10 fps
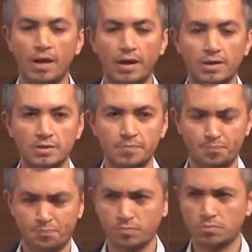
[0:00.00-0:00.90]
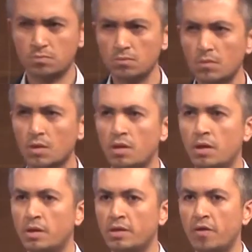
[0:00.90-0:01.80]
And
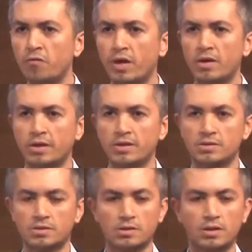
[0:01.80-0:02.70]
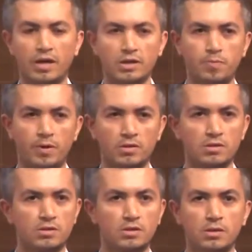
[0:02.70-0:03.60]
now we are at the Guarantee
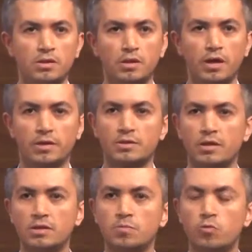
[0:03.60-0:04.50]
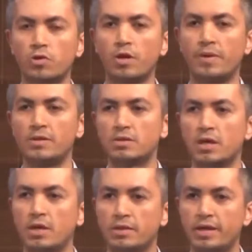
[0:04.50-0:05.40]
Partners accelerator program, and
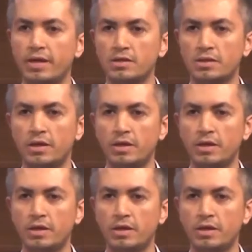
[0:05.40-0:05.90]
they